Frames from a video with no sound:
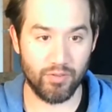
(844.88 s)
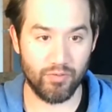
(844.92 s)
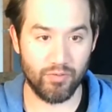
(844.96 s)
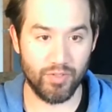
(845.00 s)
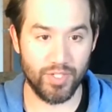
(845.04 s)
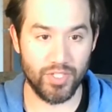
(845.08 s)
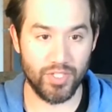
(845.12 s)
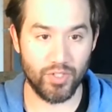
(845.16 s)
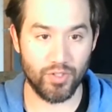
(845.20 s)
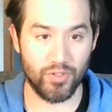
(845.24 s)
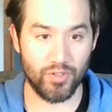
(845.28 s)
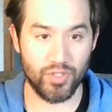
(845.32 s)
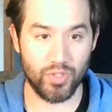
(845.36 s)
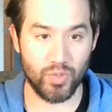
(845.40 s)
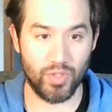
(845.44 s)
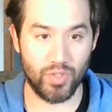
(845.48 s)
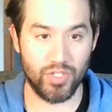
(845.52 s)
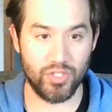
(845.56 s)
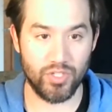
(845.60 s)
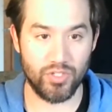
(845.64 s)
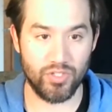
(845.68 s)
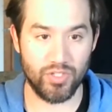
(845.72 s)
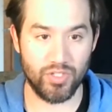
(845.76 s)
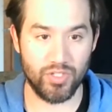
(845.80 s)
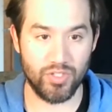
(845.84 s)
research
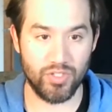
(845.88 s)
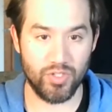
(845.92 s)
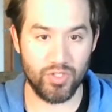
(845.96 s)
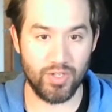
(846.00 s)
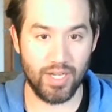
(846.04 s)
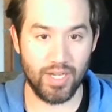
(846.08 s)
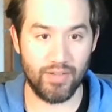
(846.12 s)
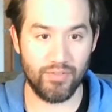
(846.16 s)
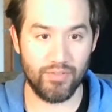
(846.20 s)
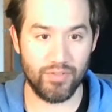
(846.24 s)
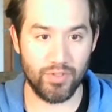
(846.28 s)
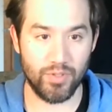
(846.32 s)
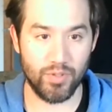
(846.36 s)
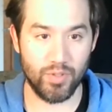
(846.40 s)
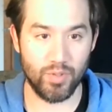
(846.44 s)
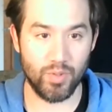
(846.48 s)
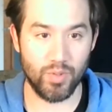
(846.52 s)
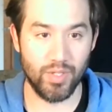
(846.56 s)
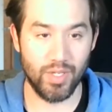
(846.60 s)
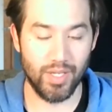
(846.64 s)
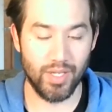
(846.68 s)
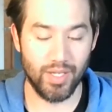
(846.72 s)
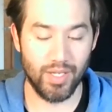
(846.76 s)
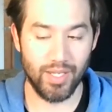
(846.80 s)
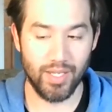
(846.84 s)
questions, you have to
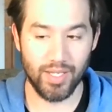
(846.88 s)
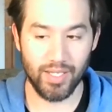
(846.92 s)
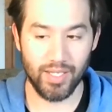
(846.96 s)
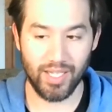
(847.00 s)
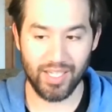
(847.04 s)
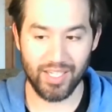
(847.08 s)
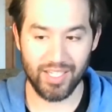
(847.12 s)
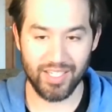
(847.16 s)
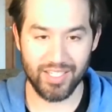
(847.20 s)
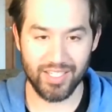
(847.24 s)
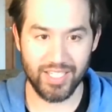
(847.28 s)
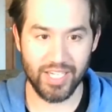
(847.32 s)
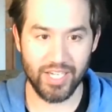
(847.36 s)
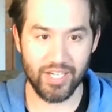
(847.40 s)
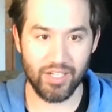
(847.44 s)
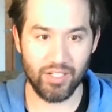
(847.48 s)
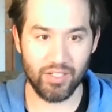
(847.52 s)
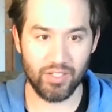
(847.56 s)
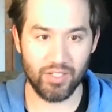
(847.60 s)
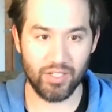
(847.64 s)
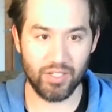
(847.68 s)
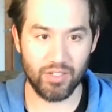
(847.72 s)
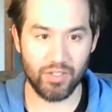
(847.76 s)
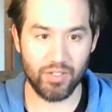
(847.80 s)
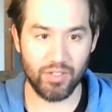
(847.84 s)
kind of
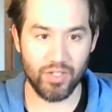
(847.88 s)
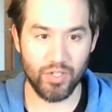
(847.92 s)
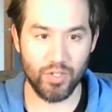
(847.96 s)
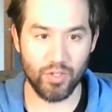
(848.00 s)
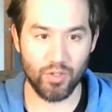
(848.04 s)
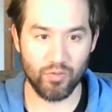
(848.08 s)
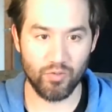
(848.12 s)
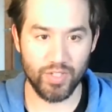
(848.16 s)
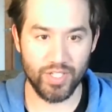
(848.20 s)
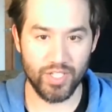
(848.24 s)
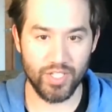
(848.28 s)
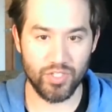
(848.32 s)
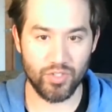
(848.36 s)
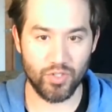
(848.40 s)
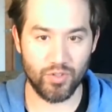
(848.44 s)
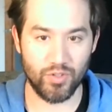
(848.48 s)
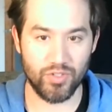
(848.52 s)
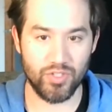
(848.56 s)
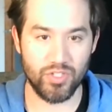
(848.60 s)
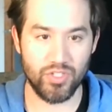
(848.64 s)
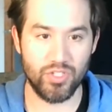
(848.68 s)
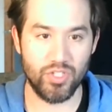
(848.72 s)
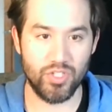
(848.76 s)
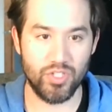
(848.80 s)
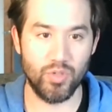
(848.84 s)
tailor your
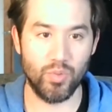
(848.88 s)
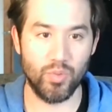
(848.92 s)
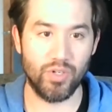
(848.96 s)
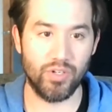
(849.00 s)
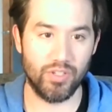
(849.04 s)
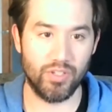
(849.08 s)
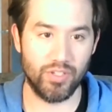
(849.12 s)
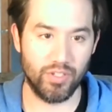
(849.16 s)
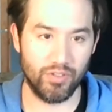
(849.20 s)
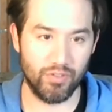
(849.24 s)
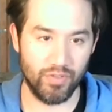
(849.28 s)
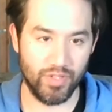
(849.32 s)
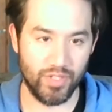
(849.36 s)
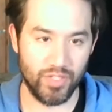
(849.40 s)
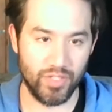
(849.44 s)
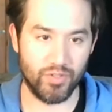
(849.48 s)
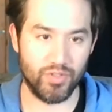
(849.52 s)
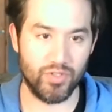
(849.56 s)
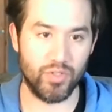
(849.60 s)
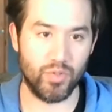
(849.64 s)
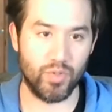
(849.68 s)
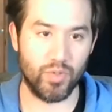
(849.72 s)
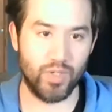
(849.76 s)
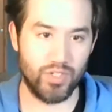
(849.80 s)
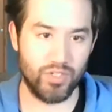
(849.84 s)
research to one of their
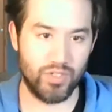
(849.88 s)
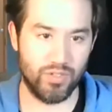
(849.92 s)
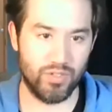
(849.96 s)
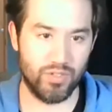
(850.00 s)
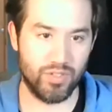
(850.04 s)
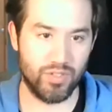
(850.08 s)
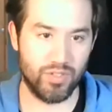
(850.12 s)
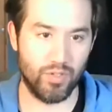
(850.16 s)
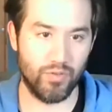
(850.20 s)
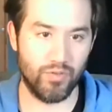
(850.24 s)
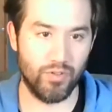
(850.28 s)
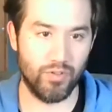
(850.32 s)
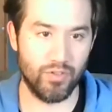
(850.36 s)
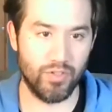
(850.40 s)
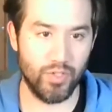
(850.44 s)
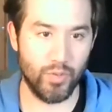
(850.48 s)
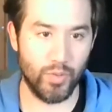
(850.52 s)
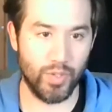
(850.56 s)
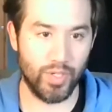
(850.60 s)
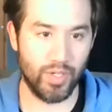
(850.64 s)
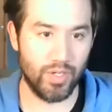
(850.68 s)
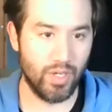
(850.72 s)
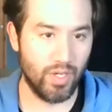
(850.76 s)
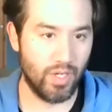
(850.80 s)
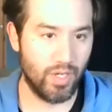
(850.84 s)
research questions. So if you're
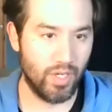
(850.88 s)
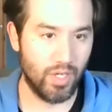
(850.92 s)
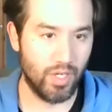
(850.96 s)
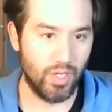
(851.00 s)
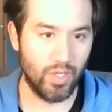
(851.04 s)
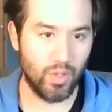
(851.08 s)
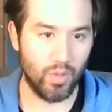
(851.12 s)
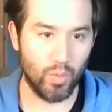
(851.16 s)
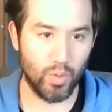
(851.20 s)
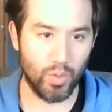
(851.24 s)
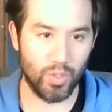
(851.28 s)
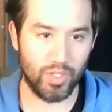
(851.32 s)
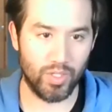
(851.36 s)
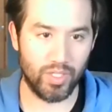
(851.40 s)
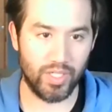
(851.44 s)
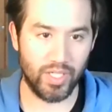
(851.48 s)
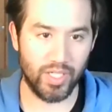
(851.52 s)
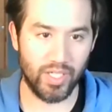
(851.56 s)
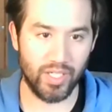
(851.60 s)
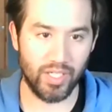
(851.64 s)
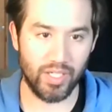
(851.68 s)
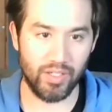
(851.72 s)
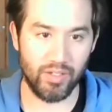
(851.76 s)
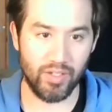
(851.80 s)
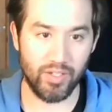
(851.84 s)
doing work
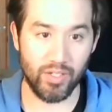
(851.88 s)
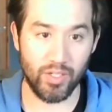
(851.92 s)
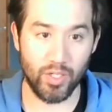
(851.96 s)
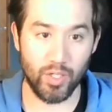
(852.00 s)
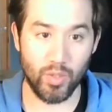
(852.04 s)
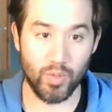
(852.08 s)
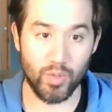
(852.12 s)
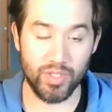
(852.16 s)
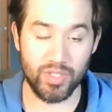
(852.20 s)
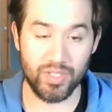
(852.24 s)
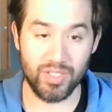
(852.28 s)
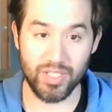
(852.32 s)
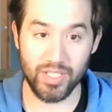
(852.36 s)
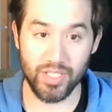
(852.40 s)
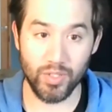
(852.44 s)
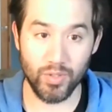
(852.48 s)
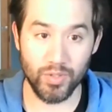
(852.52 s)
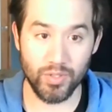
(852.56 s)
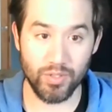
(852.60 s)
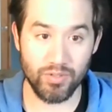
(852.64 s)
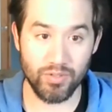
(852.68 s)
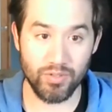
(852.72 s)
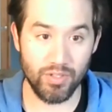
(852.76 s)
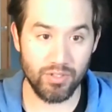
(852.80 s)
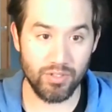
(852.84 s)
in, with
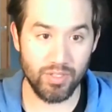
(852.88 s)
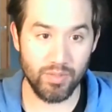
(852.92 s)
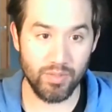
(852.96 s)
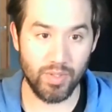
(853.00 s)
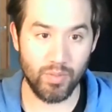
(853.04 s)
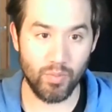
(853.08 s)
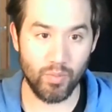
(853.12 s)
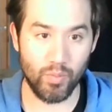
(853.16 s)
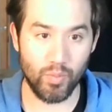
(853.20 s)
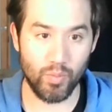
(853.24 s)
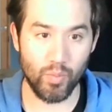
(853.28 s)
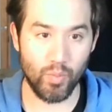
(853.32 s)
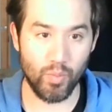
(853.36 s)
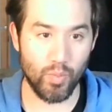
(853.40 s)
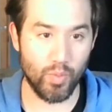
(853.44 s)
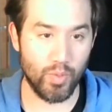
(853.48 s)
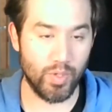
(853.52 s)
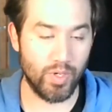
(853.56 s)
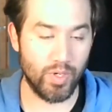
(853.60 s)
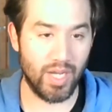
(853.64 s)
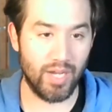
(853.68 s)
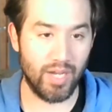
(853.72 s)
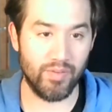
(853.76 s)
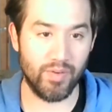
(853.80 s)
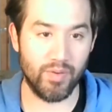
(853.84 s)
seals or something, and we
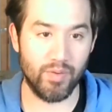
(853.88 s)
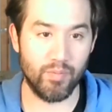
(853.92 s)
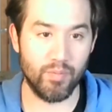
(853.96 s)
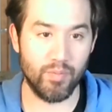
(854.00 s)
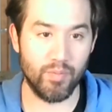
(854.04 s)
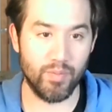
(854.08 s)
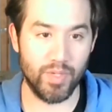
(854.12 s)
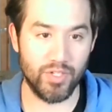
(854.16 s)
don't have a